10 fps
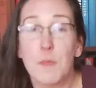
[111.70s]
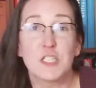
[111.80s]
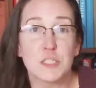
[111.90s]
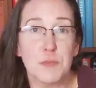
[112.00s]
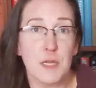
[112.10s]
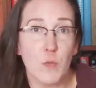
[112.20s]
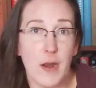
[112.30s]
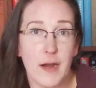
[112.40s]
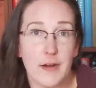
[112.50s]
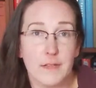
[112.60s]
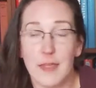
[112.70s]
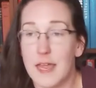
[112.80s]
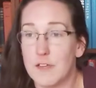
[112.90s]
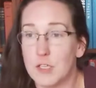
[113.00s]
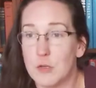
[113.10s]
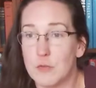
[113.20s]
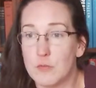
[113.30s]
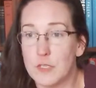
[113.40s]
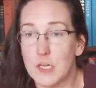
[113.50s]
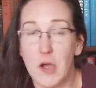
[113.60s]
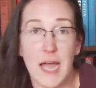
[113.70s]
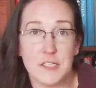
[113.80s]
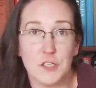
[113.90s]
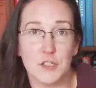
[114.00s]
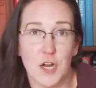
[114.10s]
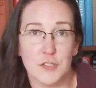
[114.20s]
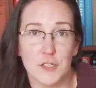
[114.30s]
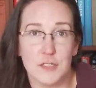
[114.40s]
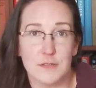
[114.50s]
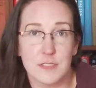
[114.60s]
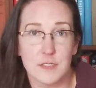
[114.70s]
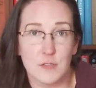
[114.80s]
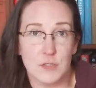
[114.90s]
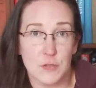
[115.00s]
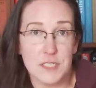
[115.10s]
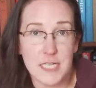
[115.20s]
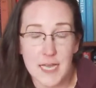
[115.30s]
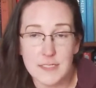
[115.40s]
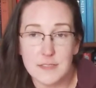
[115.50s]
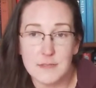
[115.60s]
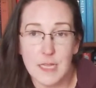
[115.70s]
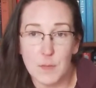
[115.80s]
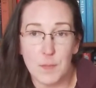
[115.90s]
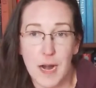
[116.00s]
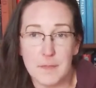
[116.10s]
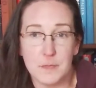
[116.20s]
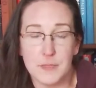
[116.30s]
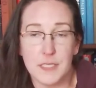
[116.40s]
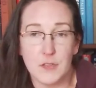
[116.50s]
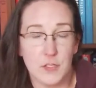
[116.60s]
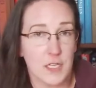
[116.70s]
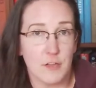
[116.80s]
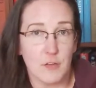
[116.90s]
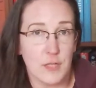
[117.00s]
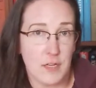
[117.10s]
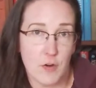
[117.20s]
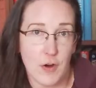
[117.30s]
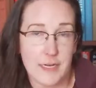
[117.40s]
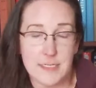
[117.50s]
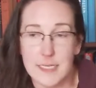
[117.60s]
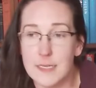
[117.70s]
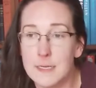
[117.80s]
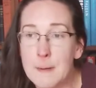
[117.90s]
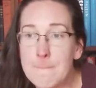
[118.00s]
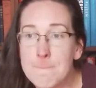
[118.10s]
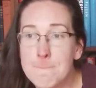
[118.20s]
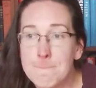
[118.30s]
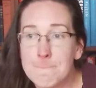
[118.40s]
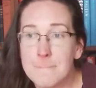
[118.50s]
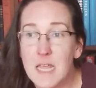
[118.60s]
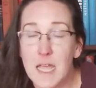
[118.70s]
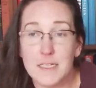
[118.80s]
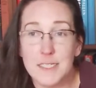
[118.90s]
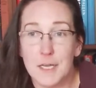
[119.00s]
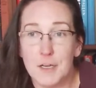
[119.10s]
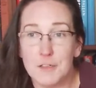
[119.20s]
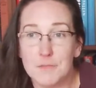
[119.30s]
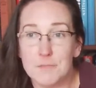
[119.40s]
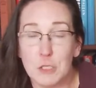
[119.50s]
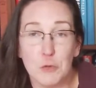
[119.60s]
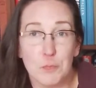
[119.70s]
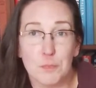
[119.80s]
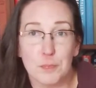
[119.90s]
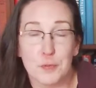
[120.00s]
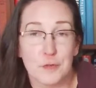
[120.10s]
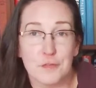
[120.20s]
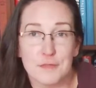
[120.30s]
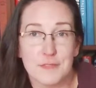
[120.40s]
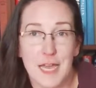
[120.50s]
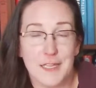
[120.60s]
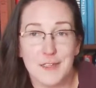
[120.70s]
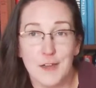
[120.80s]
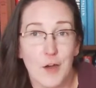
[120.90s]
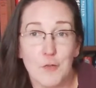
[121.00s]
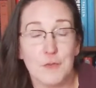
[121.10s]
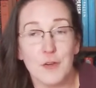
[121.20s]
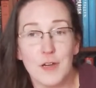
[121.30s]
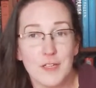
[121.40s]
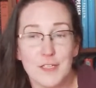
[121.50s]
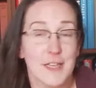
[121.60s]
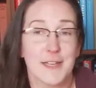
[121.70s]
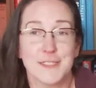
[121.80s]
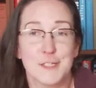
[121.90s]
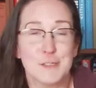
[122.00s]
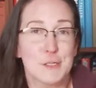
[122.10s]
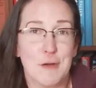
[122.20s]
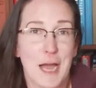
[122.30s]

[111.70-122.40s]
But just be aware that if you, you know, ask your doctor to do the test, they will probably look at you like you're crazy until you prove that, oh, yes, you do